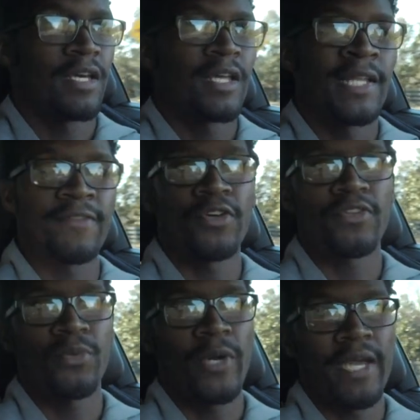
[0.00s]
like, the only
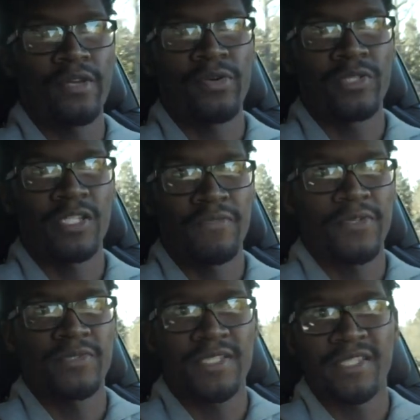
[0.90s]
way I knew we shifted
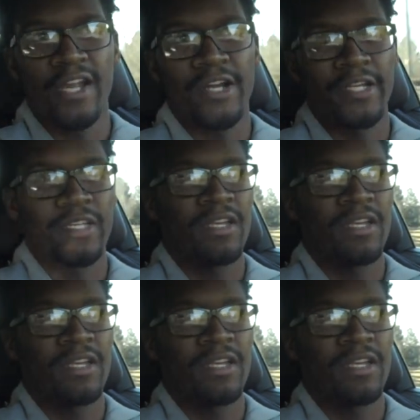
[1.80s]
was because I heard it.